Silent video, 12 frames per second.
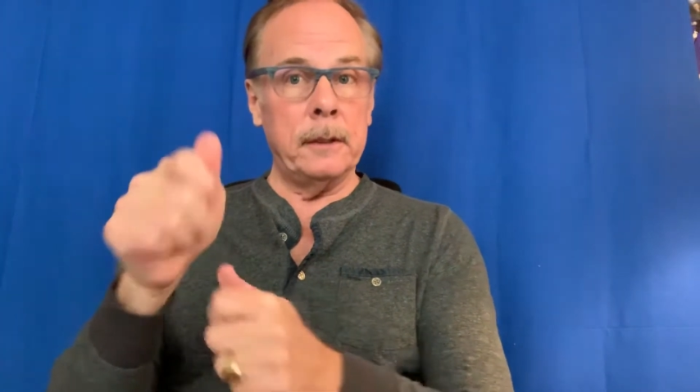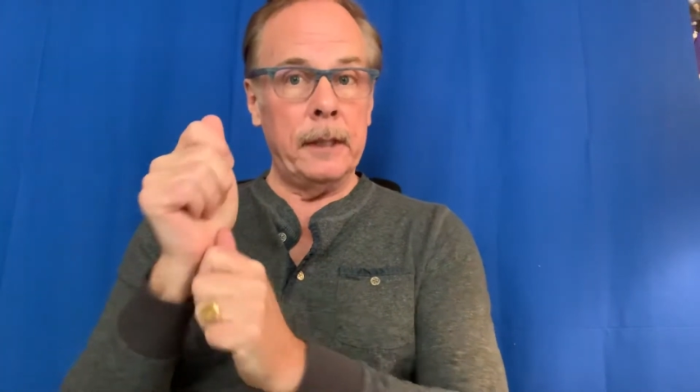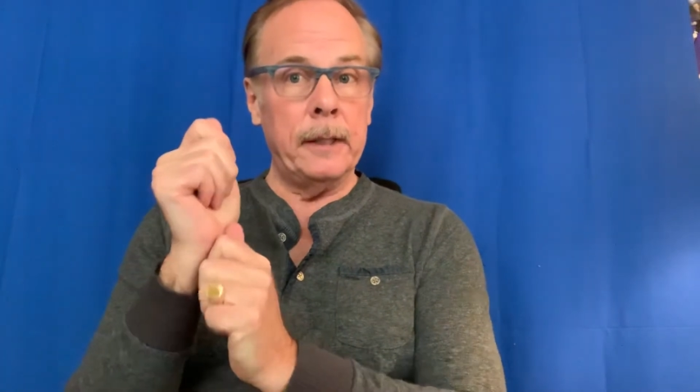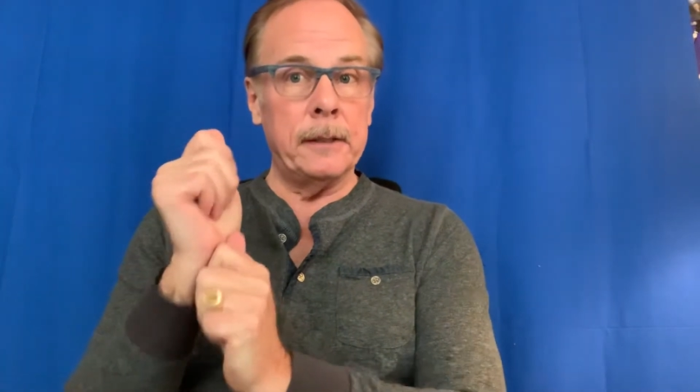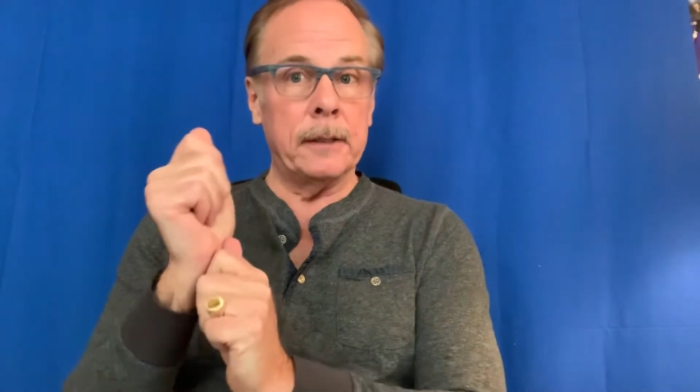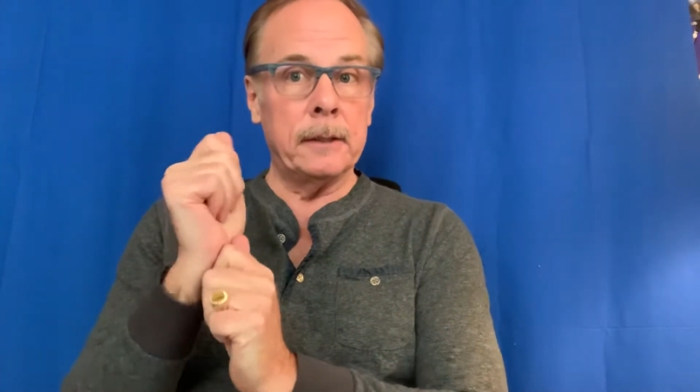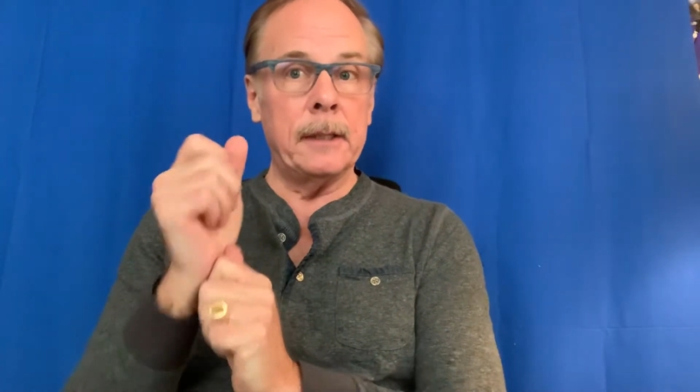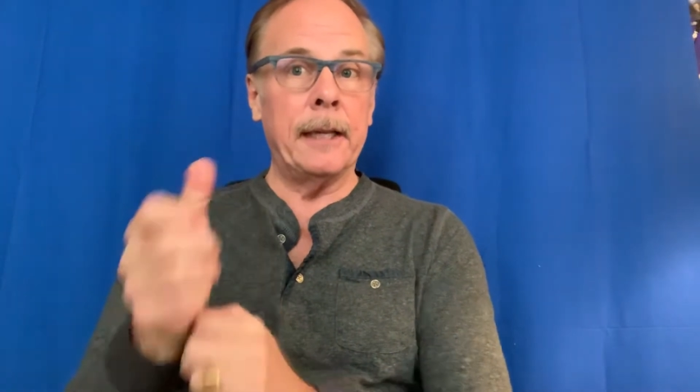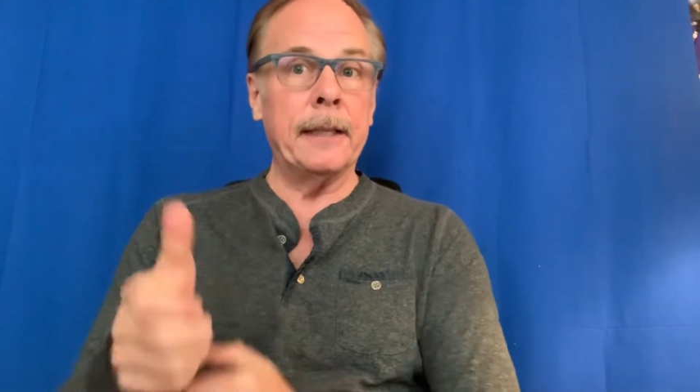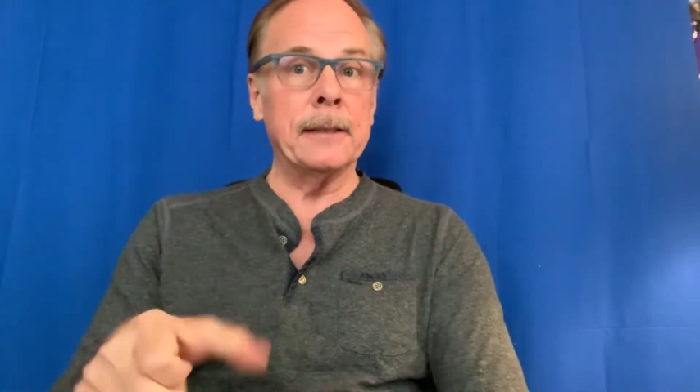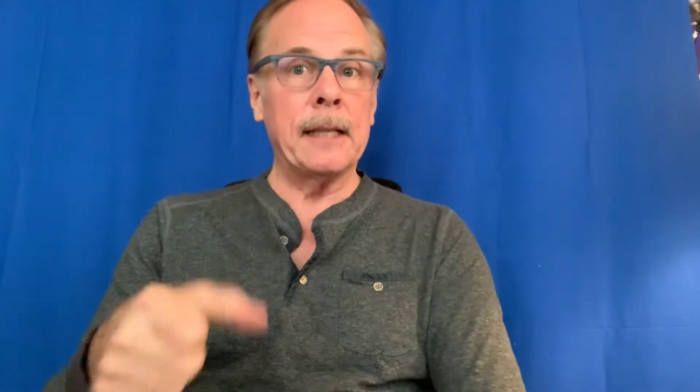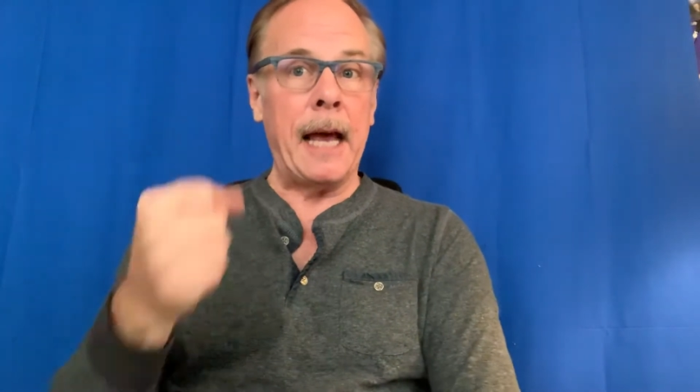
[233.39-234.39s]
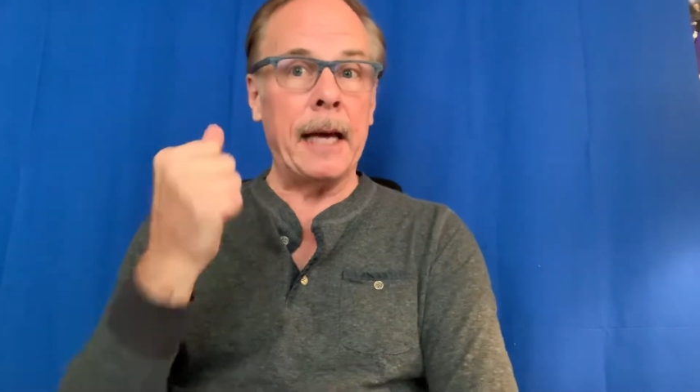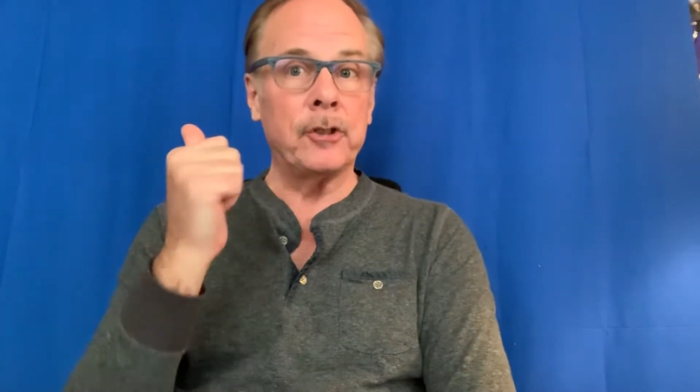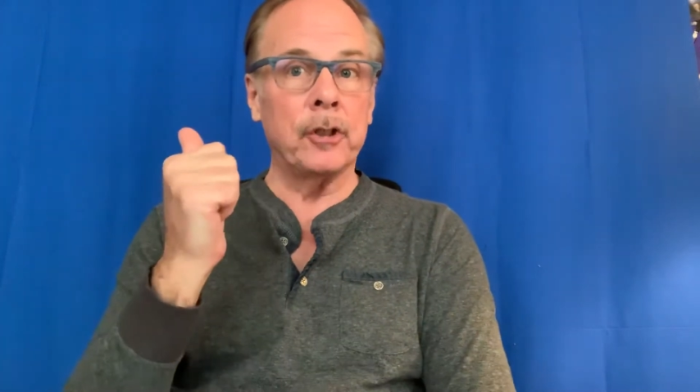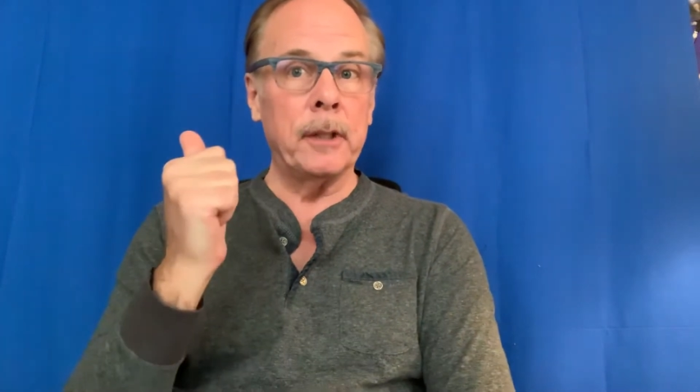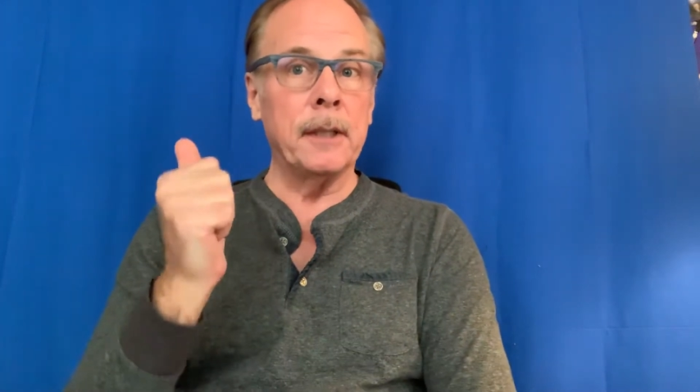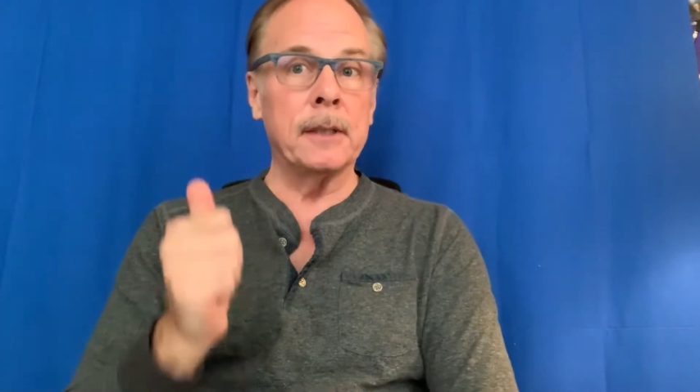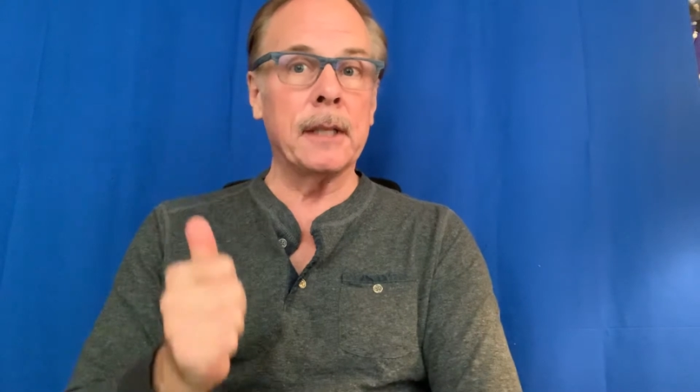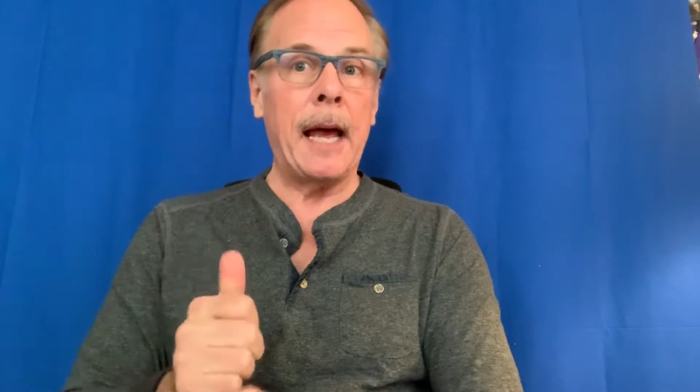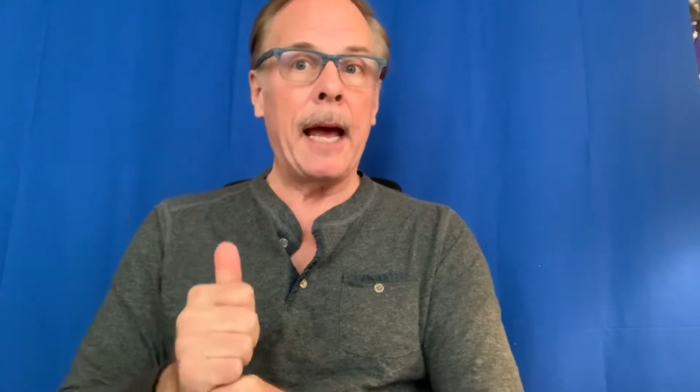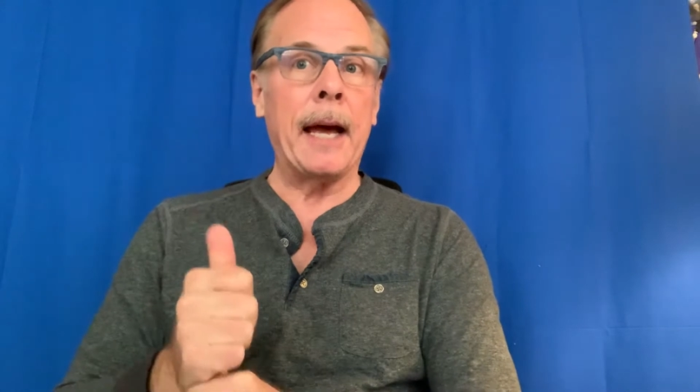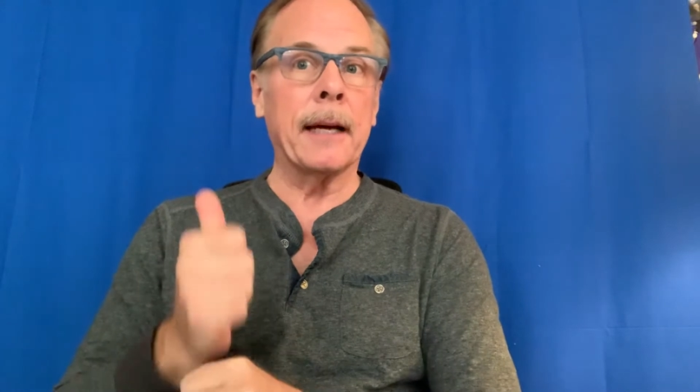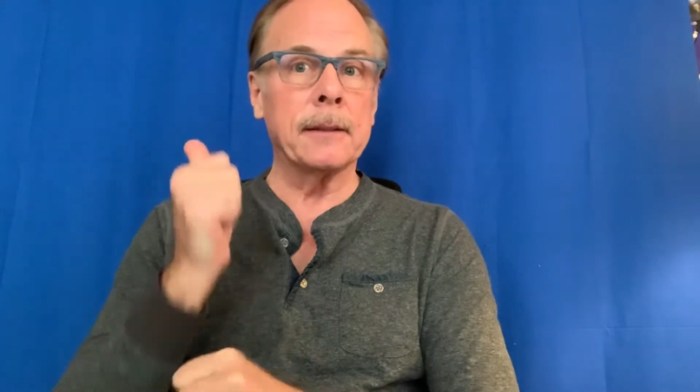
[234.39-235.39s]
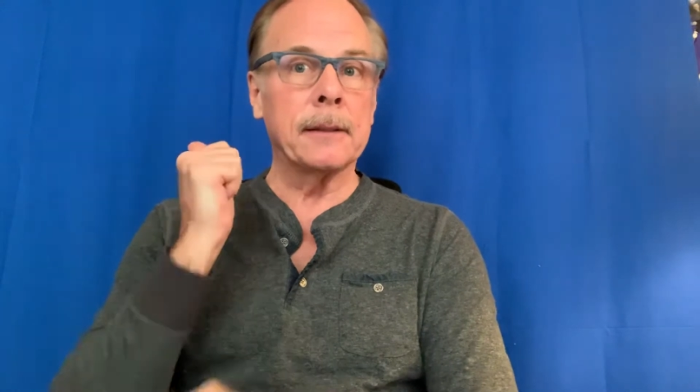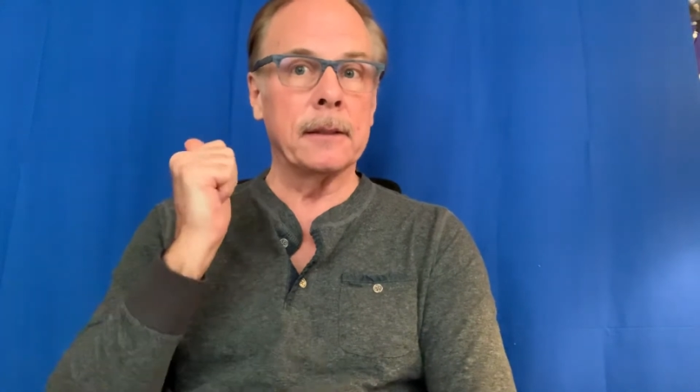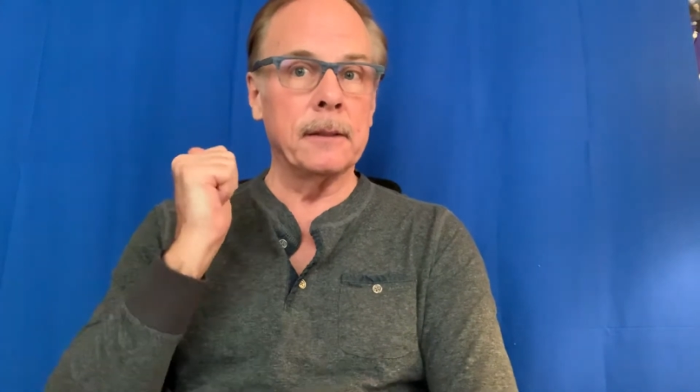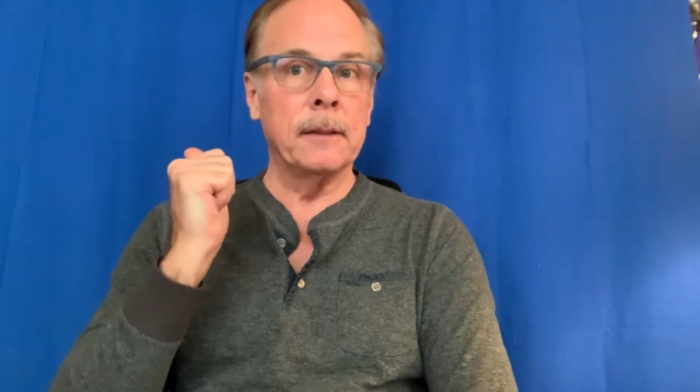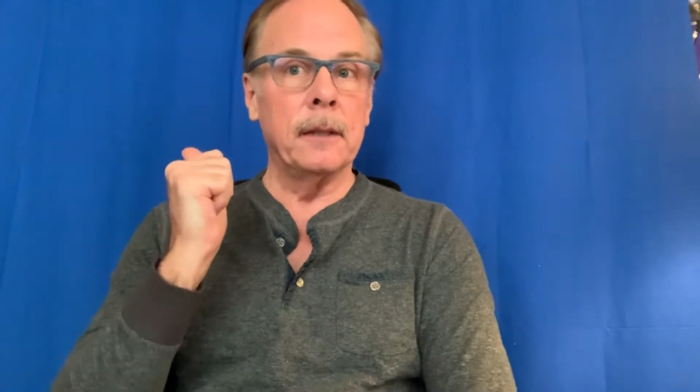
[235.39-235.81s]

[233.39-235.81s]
his hatchet, his axe,